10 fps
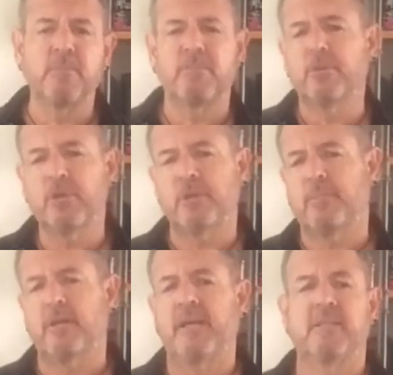you could
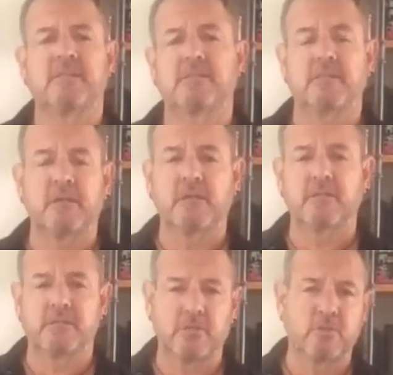apply this
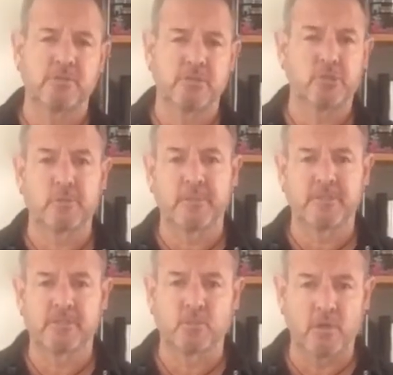to those
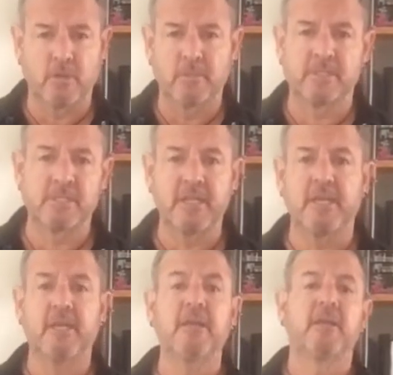instruments as well. But
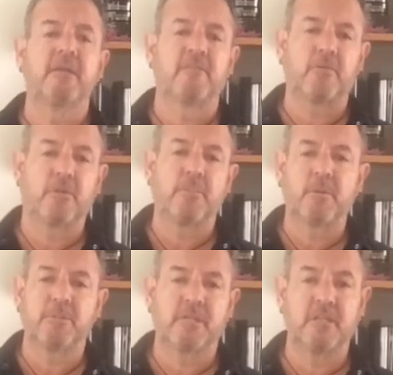today, for the
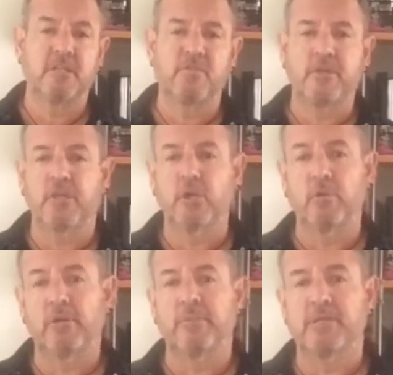purpose of this video, we're
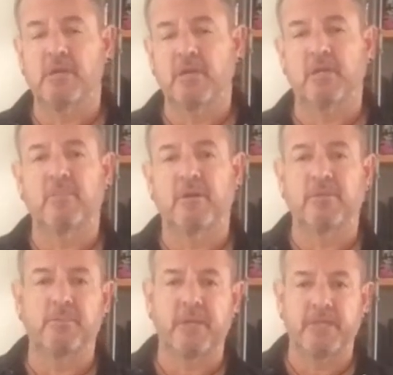going to be talking about
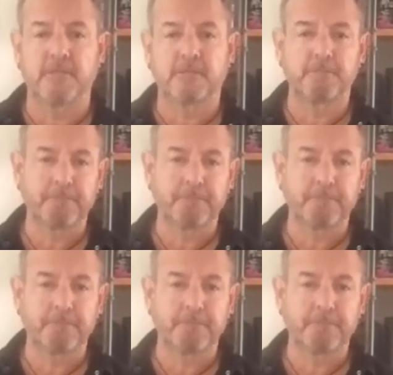the bass.